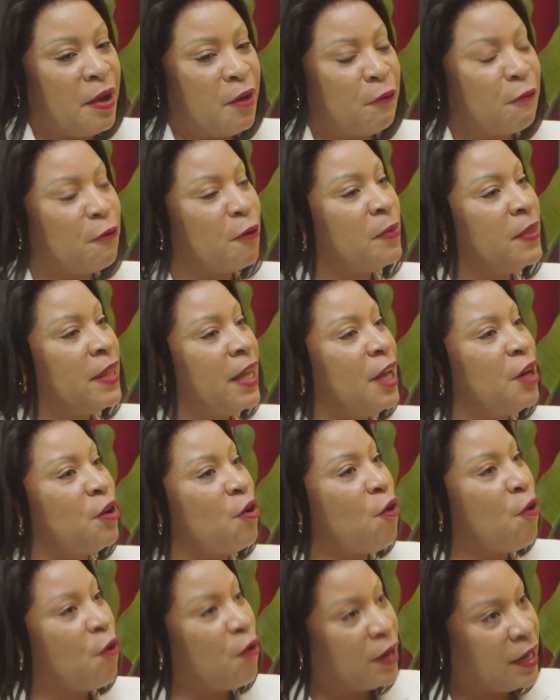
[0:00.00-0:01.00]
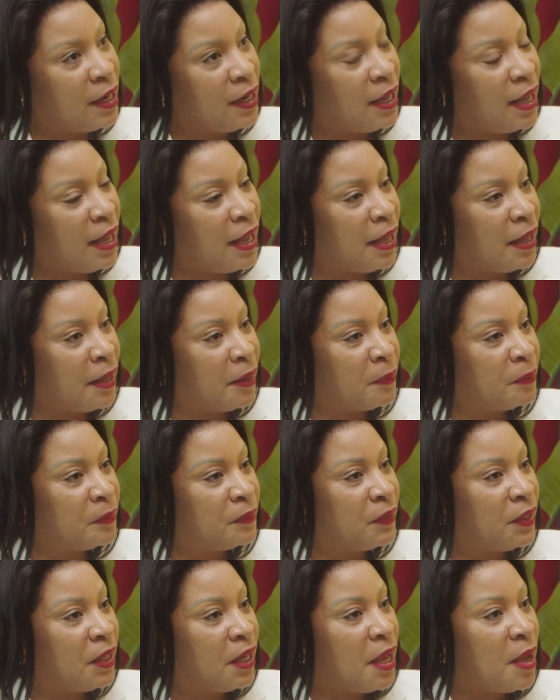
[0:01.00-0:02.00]
From then on,
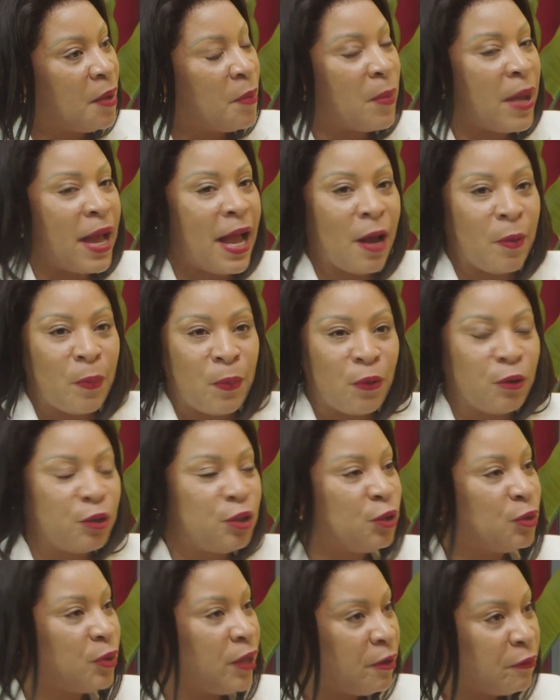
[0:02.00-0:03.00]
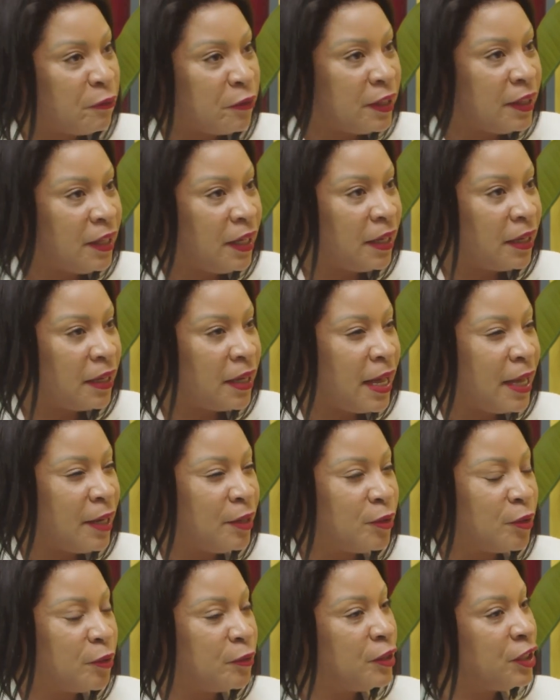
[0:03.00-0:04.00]
my approach to everything
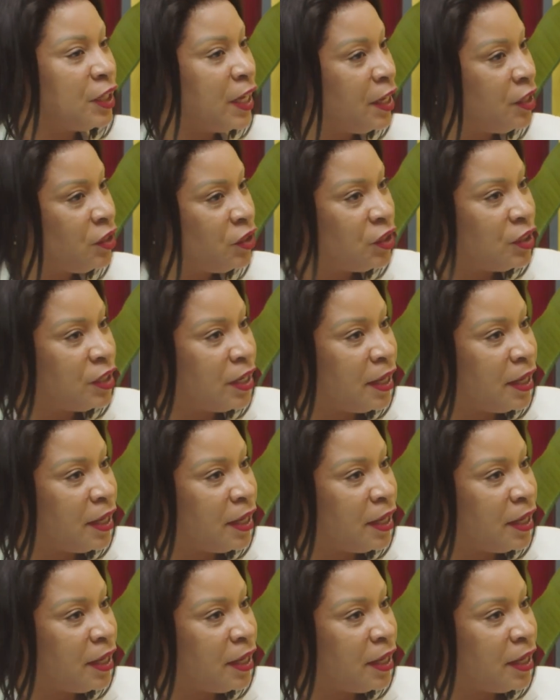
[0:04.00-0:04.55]
kind of changed.